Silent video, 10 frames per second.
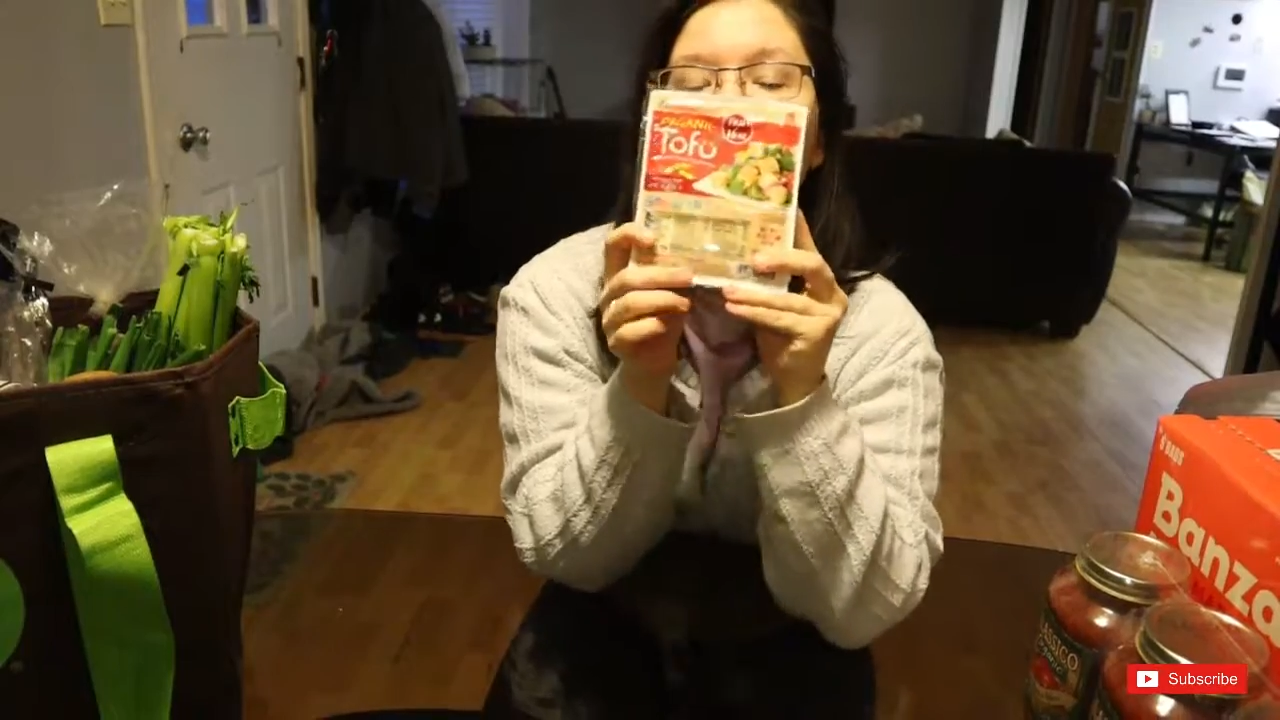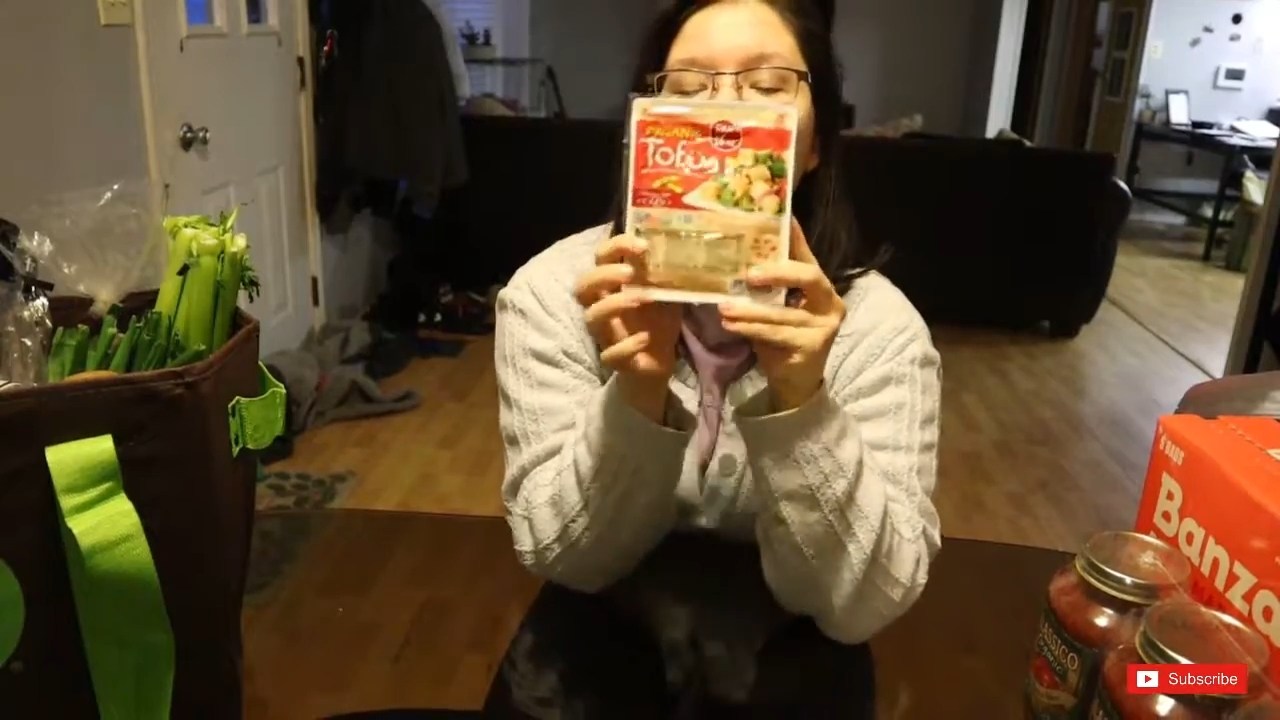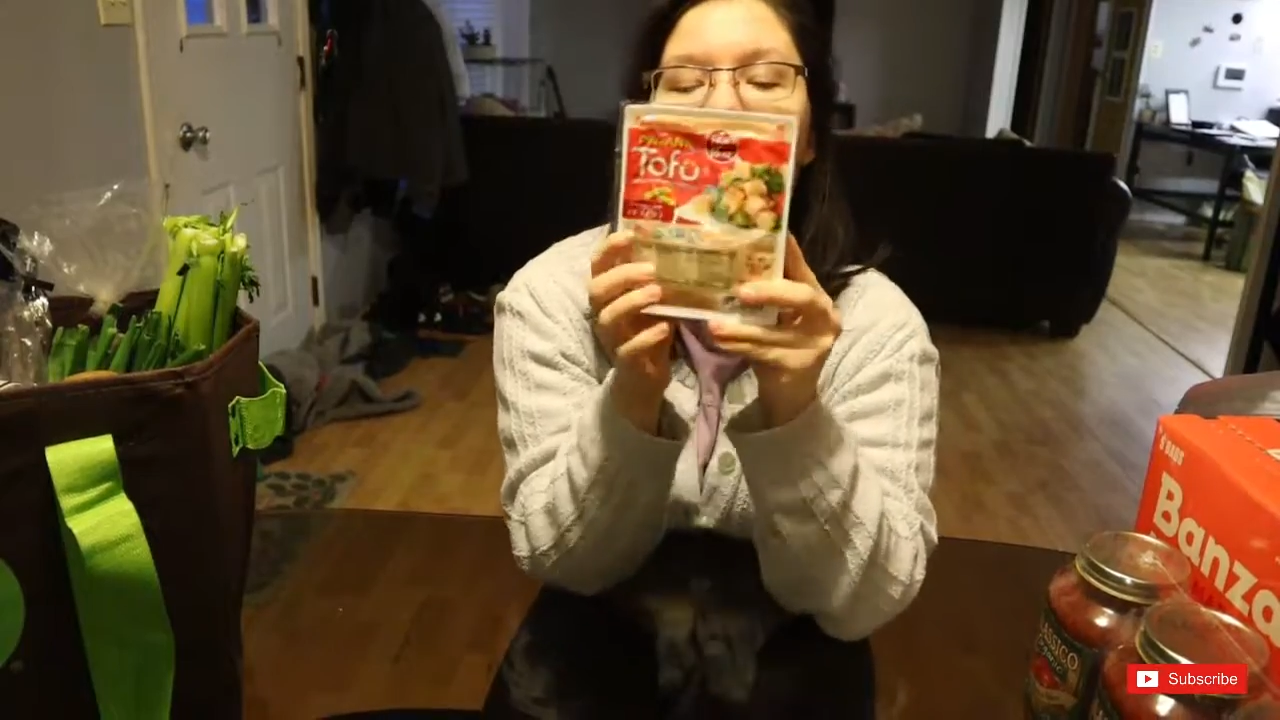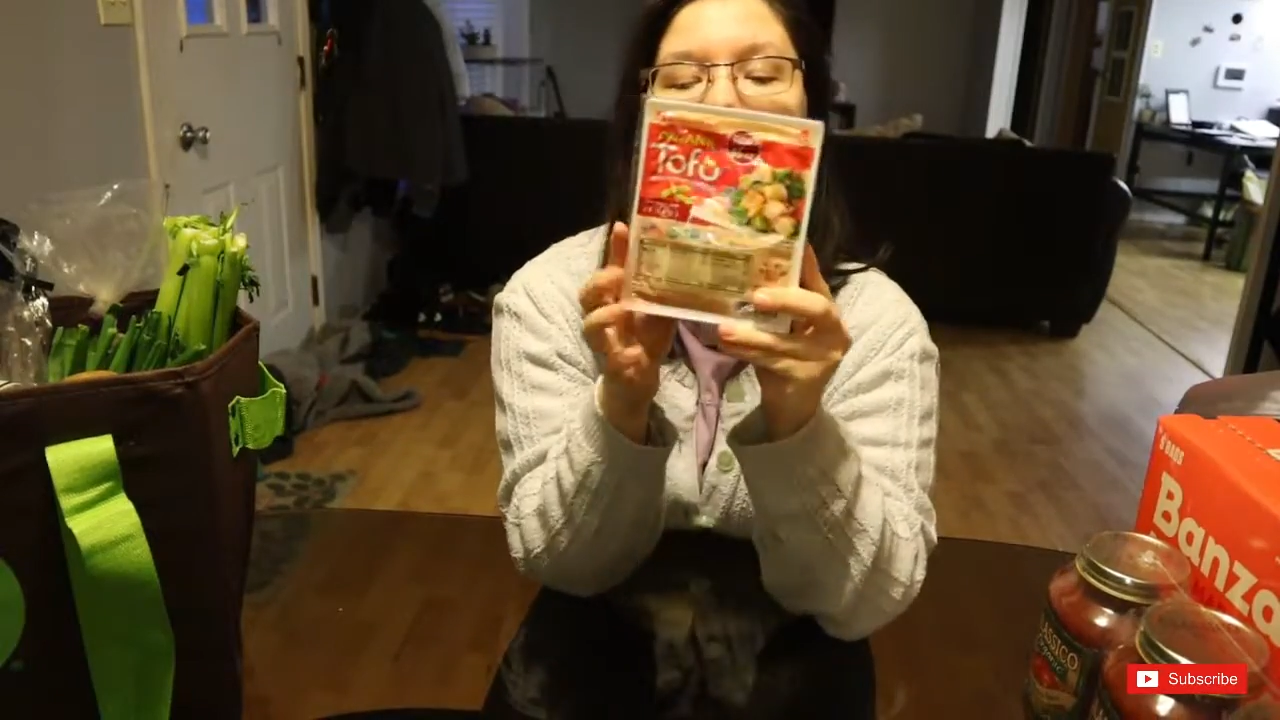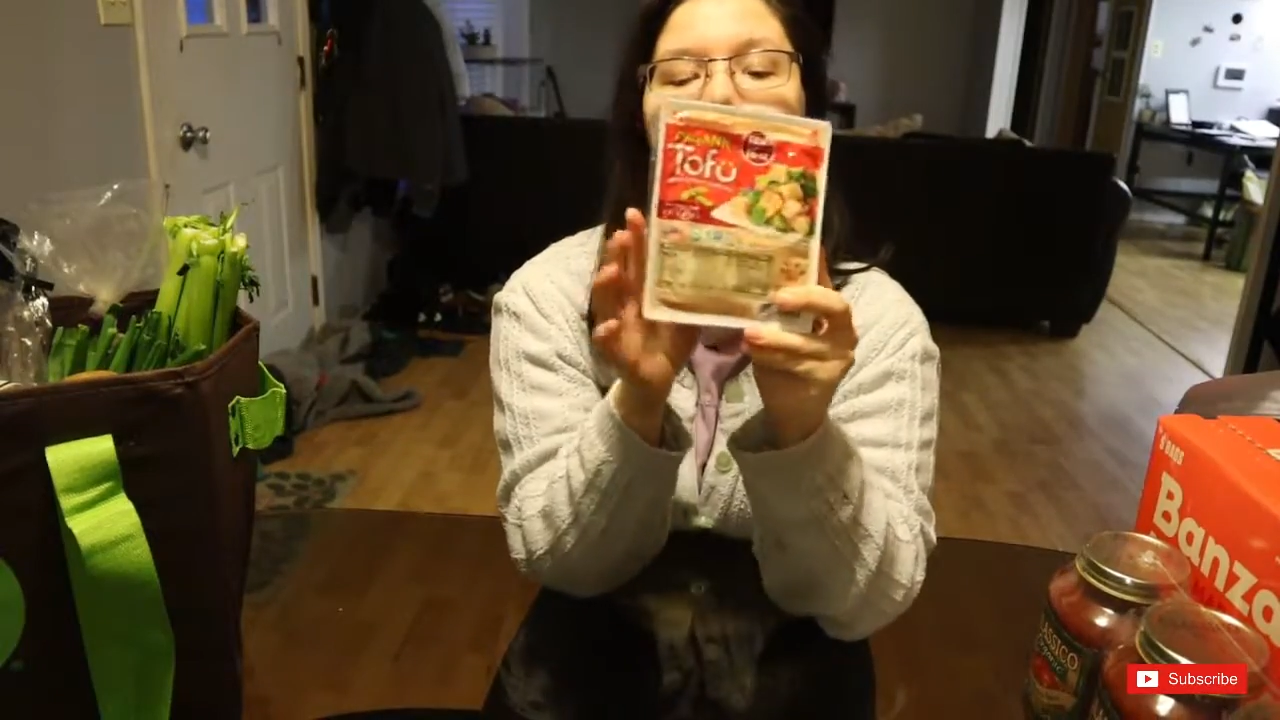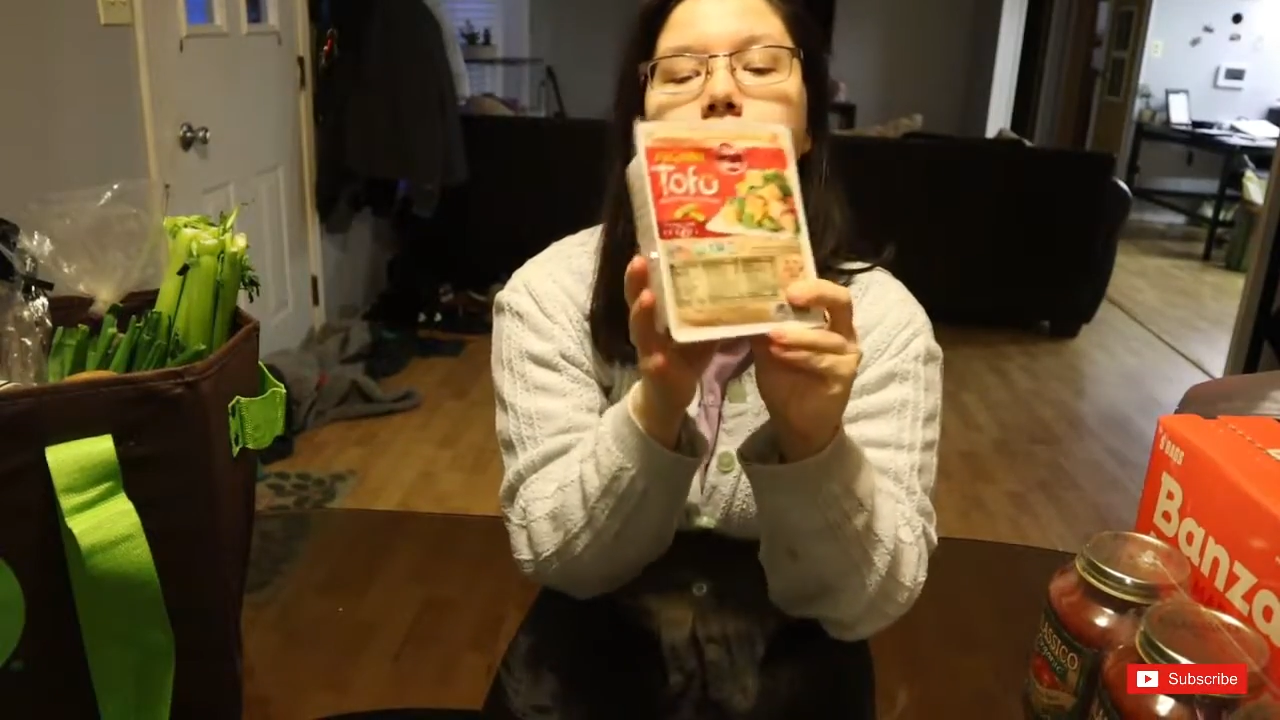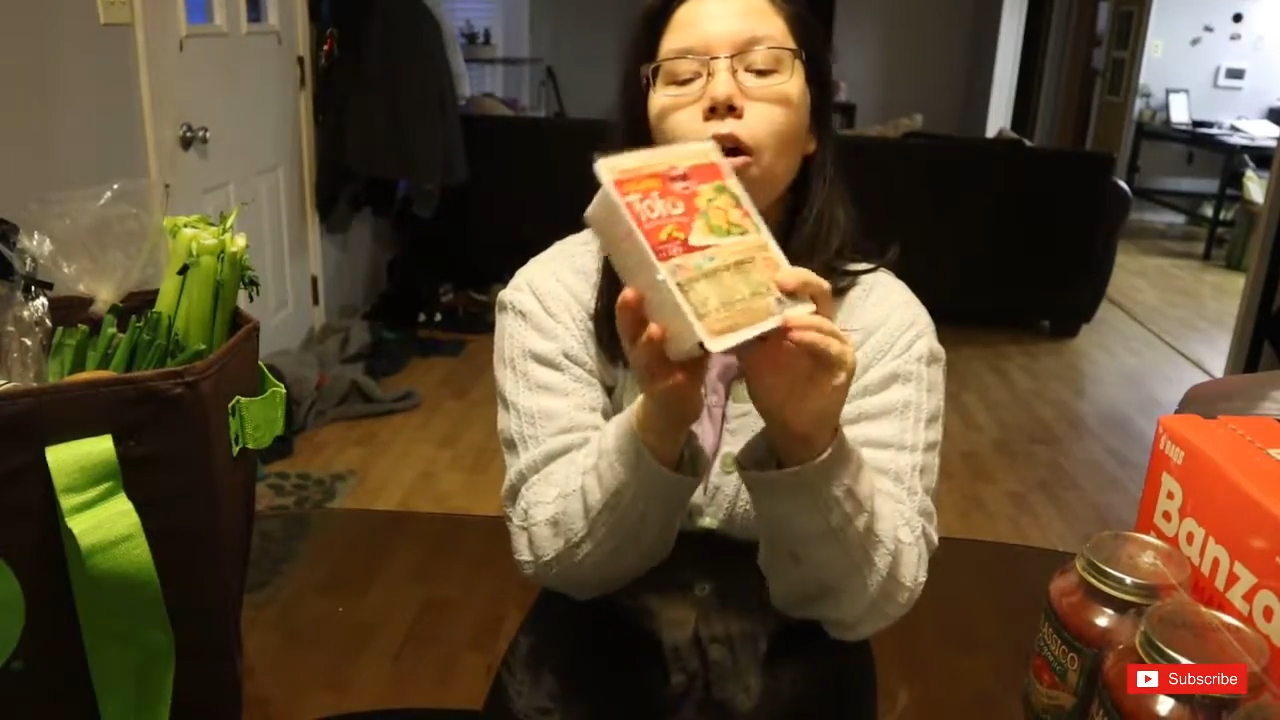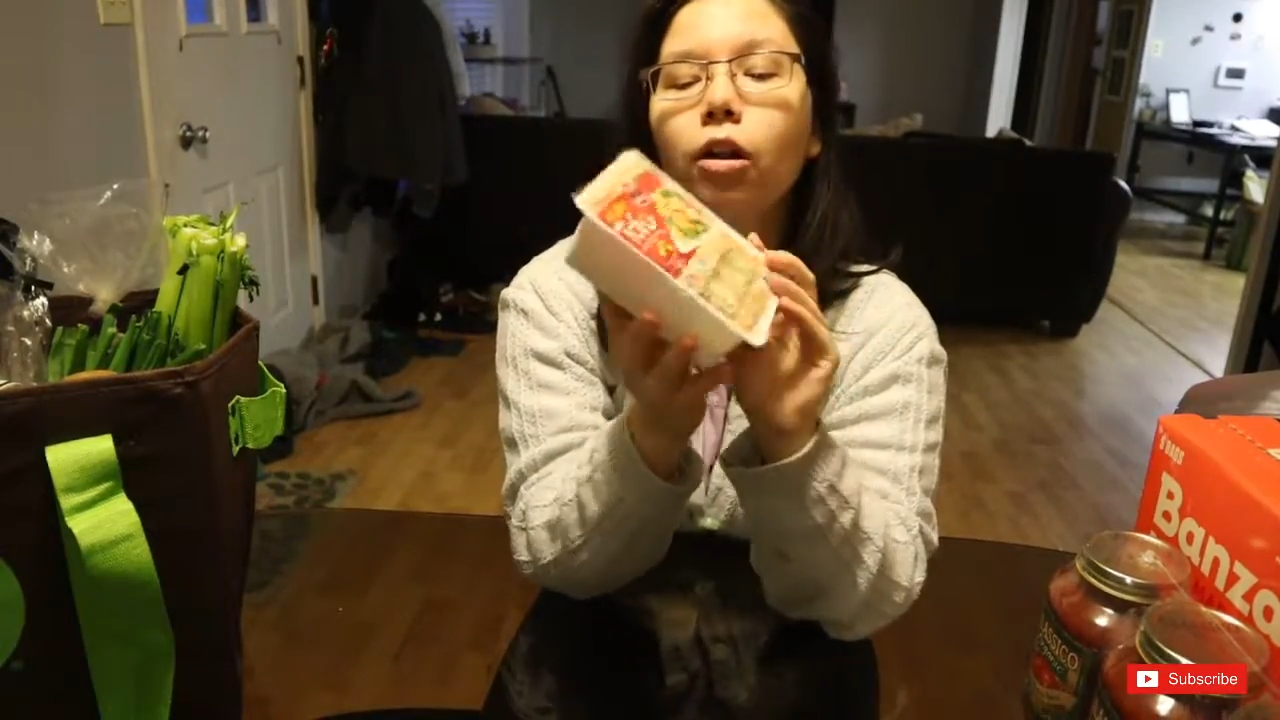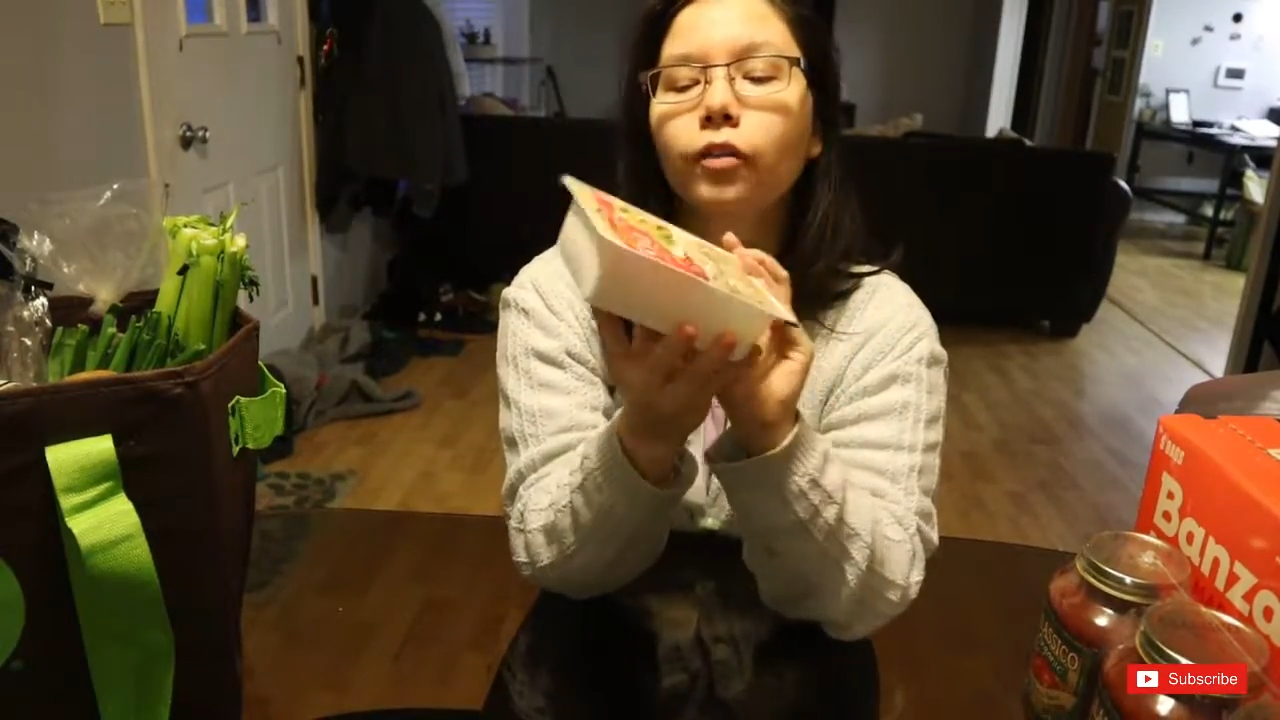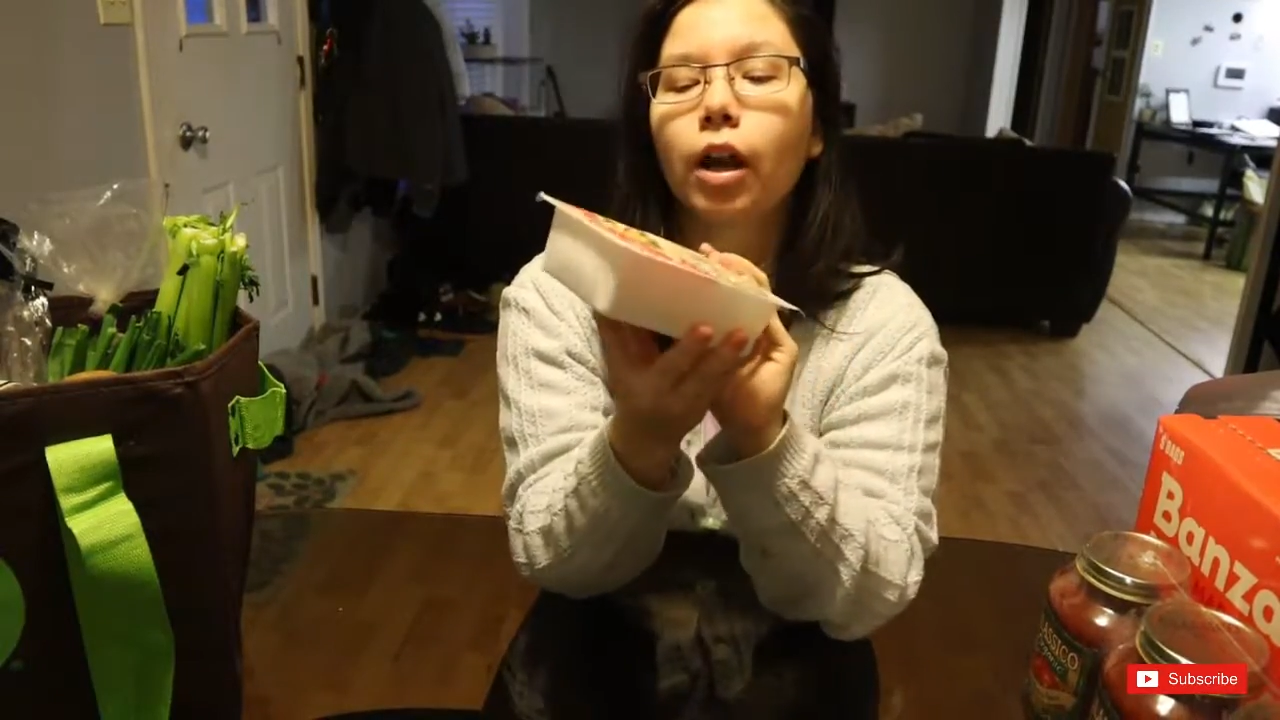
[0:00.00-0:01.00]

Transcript: but I'm not gonna take all